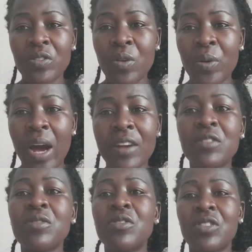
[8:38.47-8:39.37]
so you
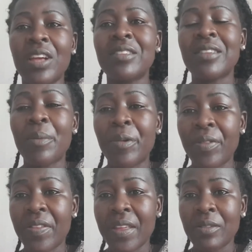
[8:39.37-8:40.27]
had to change some of
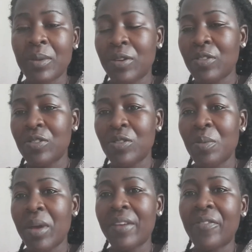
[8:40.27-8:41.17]
the things, because you
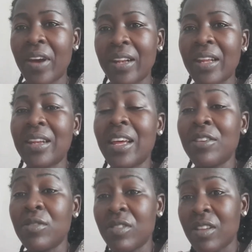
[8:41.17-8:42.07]
may find that they're
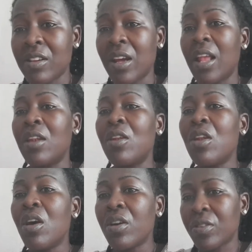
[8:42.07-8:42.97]
using a
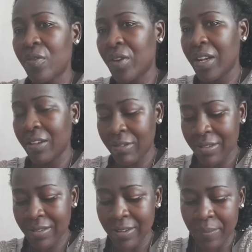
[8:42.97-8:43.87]
lot of
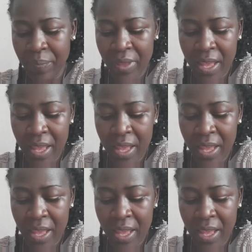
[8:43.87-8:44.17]
electricity.